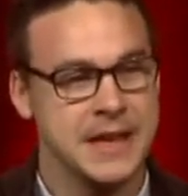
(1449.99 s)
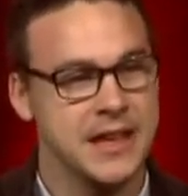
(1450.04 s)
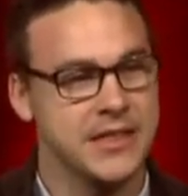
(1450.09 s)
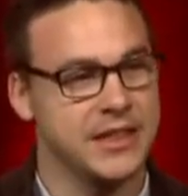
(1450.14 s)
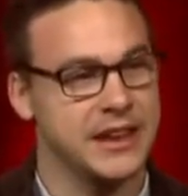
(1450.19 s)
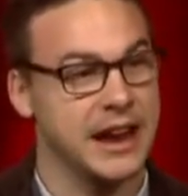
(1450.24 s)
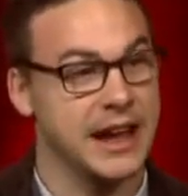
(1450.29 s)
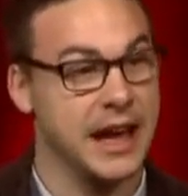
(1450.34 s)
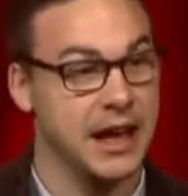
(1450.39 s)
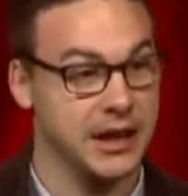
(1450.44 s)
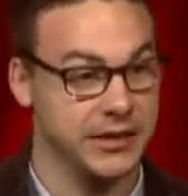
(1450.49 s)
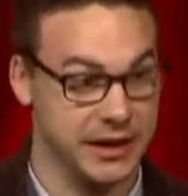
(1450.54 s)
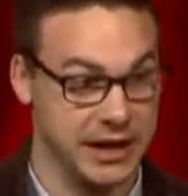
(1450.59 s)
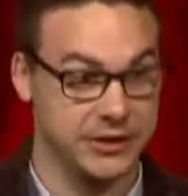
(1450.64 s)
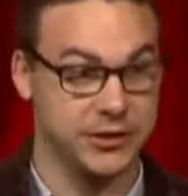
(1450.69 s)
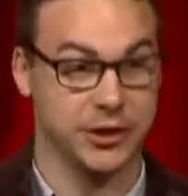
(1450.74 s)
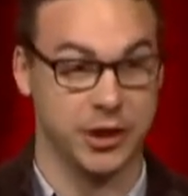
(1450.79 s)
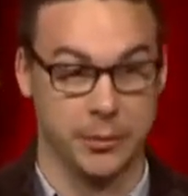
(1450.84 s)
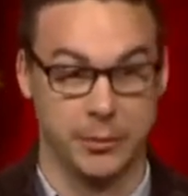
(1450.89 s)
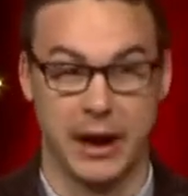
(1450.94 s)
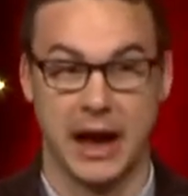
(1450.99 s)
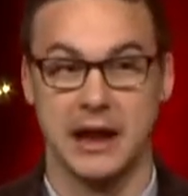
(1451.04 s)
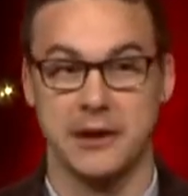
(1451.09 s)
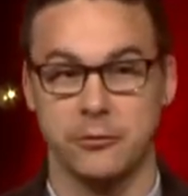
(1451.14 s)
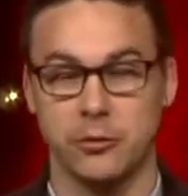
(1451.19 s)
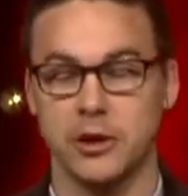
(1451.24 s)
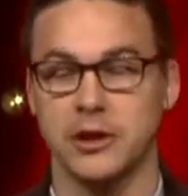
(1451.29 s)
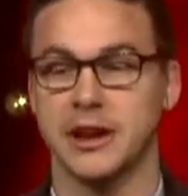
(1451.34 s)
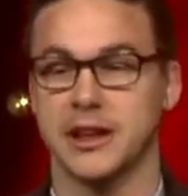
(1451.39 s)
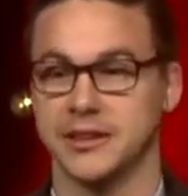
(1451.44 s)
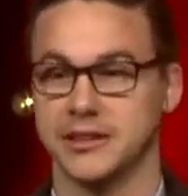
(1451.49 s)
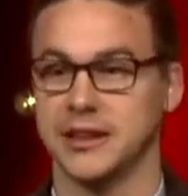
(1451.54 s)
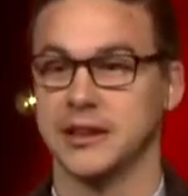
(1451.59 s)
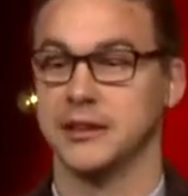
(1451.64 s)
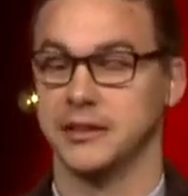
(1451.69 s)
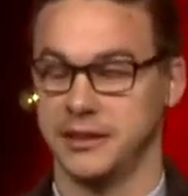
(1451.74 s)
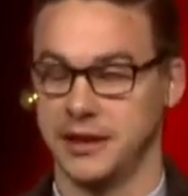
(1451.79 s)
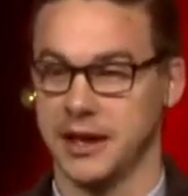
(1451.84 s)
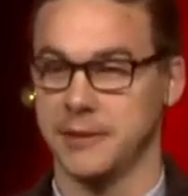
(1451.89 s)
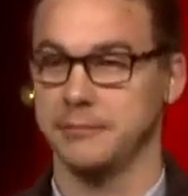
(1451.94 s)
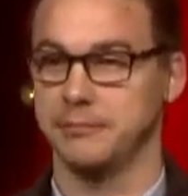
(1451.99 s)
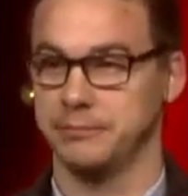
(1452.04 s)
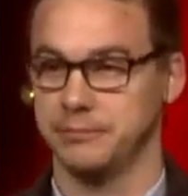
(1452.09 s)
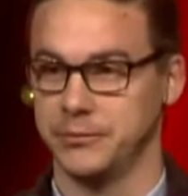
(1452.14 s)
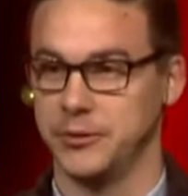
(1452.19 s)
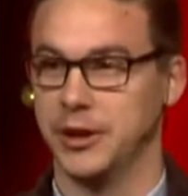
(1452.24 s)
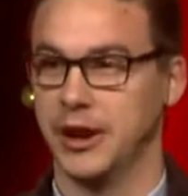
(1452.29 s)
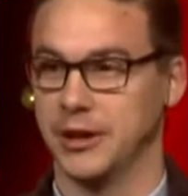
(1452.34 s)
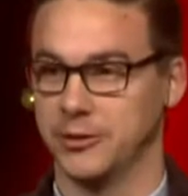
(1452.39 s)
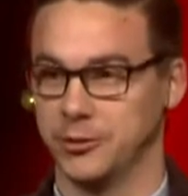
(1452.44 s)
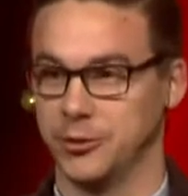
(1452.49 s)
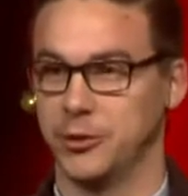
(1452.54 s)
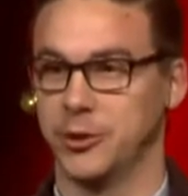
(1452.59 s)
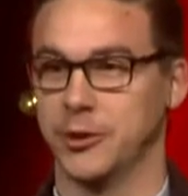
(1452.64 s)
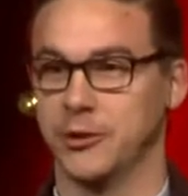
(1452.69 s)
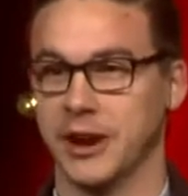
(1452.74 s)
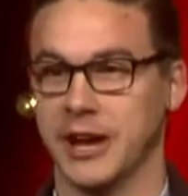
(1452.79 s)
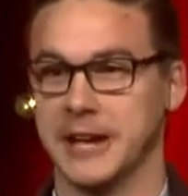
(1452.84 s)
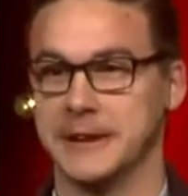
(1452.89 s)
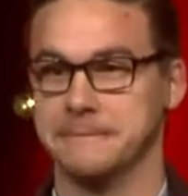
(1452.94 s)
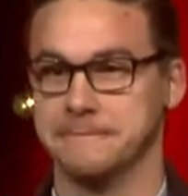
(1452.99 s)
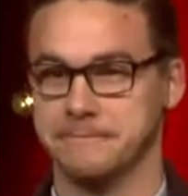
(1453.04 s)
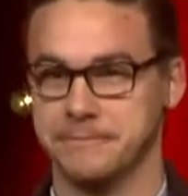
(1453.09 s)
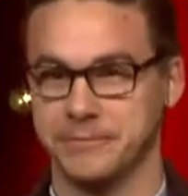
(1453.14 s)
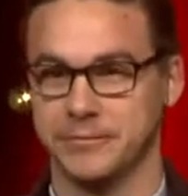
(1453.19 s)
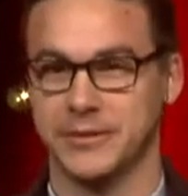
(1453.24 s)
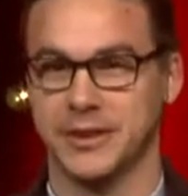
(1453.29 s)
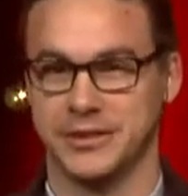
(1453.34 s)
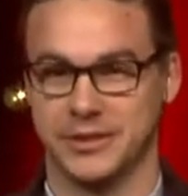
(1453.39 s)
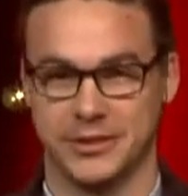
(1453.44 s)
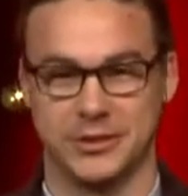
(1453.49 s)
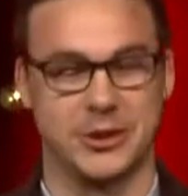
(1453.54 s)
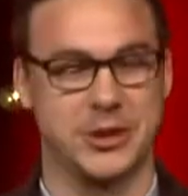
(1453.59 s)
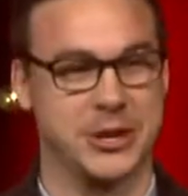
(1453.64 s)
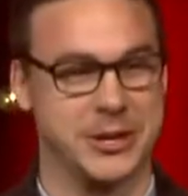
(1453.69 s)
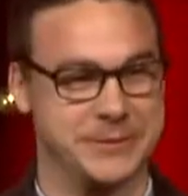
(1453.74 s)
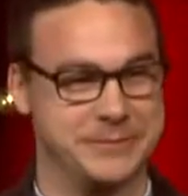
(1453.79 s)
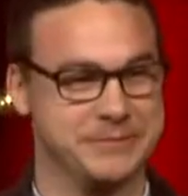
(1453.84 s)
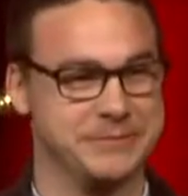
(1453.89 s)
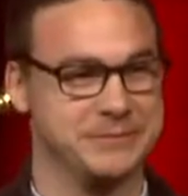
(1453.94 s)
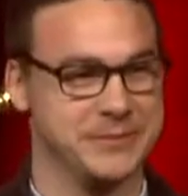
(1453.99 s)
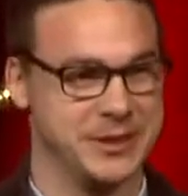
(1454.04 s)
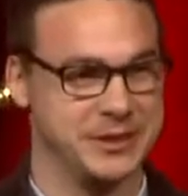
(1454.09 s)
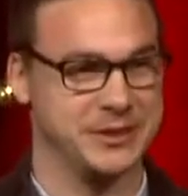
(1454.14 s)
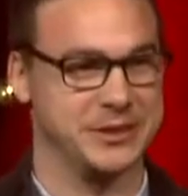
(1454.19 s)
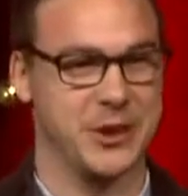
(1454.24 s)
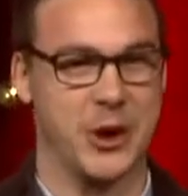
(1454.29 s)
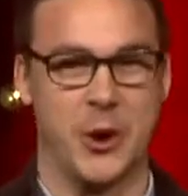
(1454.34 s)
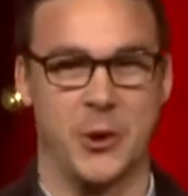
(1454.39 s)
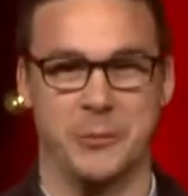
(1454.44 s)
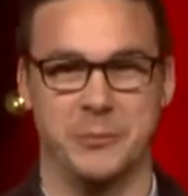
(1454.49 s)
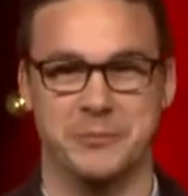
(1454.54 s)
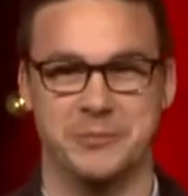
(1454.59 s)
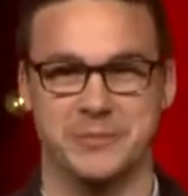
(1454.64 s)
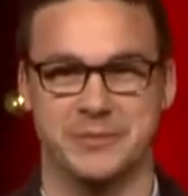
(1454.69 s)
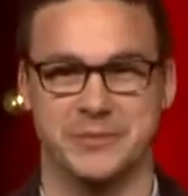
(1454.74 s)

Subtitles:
And then I took a bite of one, and I said, yep, you guys are doing it right. This is good. This is home.